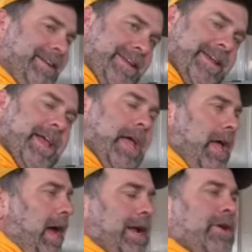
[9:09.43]
You never
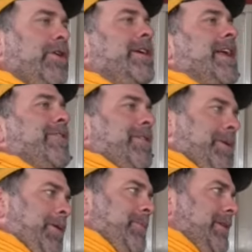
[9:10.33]
know. I know you never
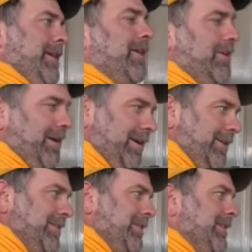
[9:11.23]
know, but uh, okay,
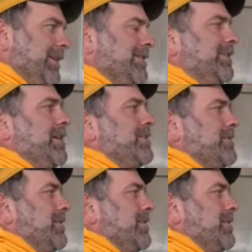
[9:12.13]
let's let's change the